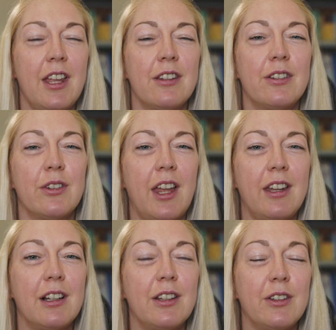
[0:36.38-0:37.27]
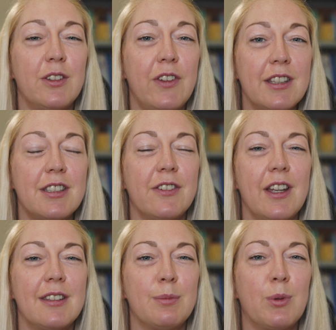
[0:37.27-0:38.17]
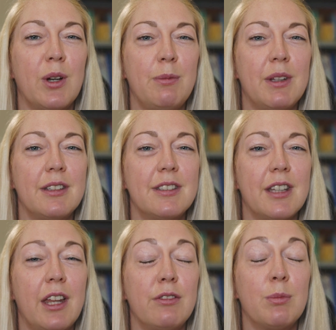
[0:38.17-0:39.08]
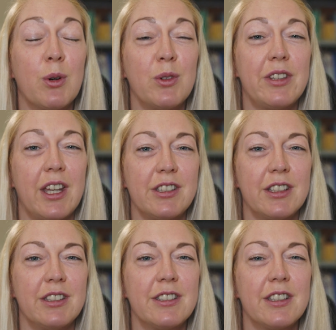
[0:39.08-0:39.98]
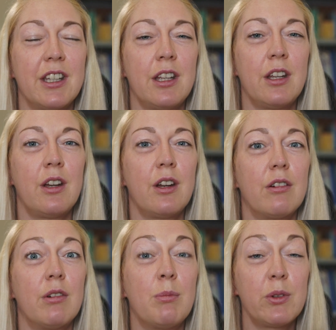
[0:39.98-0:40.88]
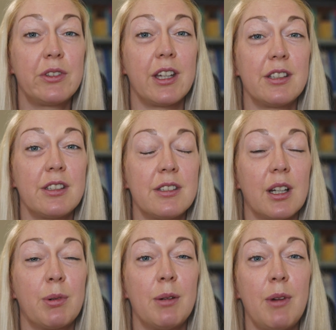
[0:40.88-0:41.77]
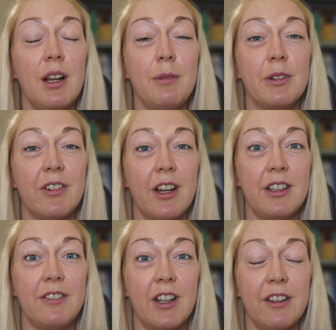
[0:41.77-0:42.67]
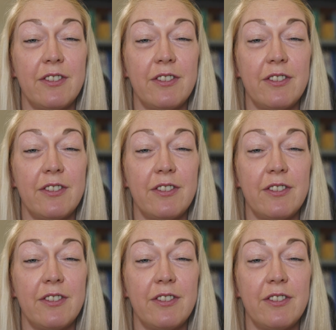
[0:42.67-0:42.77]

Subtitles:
so that includes face-to-face appointments and remote sessions. Remote sessions are primarily provided via